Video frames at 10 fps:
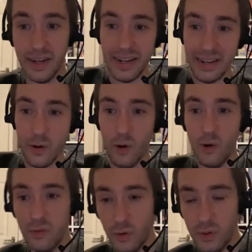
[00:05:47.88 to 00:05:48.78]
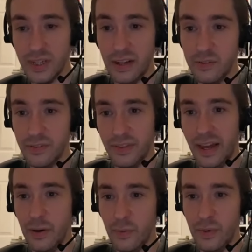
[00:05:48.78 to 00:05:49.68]
north or south of that
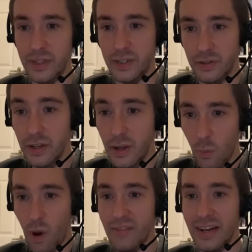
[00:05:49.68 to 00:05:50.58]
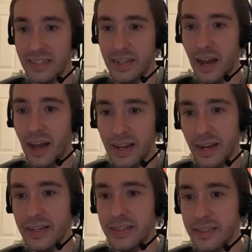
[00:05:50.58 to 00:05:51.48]
original, what I've actually
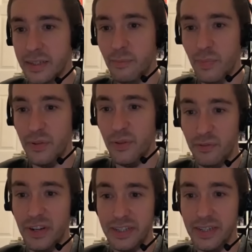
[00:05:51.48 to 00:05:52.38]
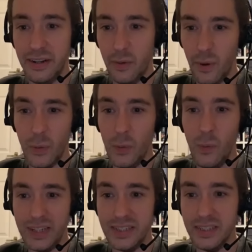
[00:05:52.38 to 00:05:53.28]
highlighted, but the fleeting note
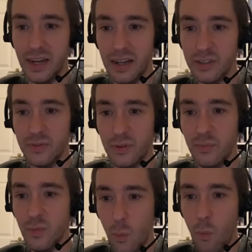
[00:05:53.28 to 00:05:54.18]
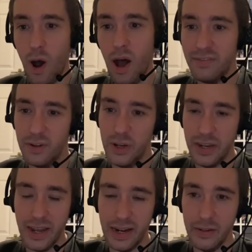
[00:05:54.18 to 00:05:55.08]
always starts from what I've got in
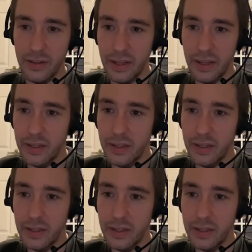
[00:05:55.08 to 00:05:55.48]
yellow there.